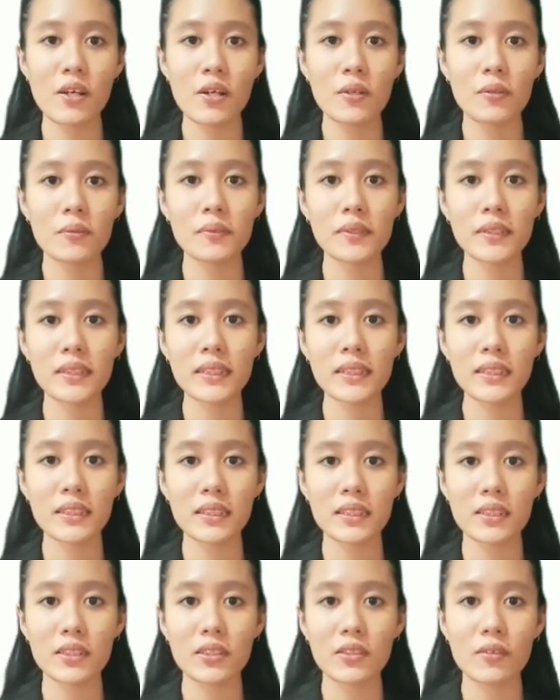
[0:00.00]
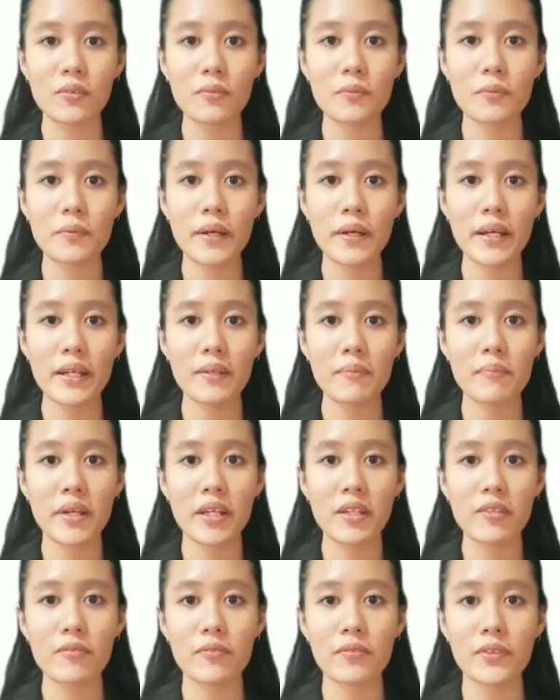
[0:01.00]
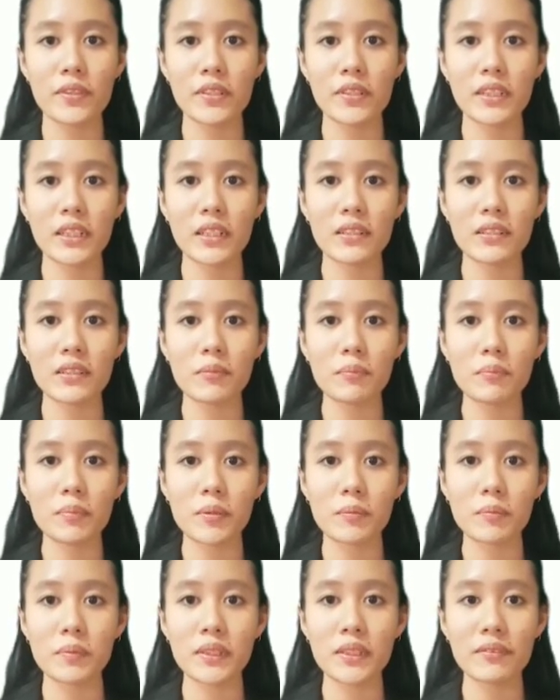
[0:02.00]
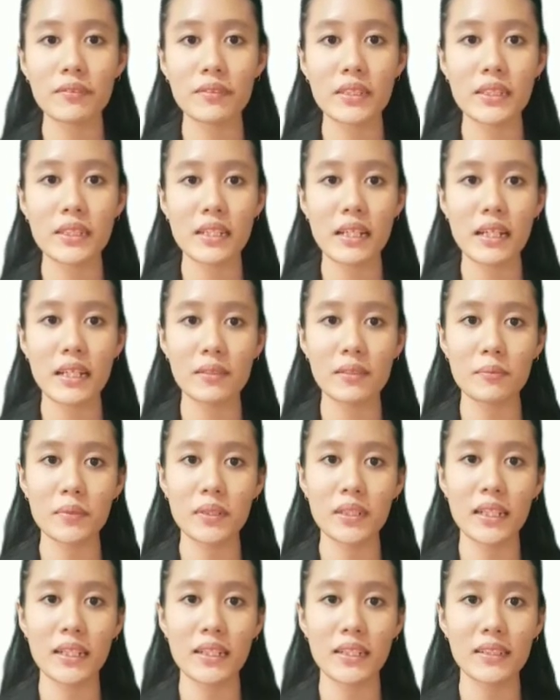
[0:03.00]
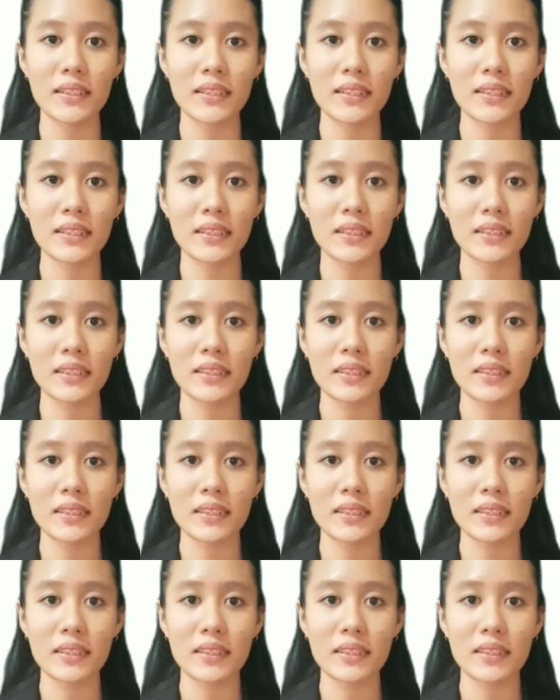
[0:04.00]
which is a software made for general-purpose finite element analysis.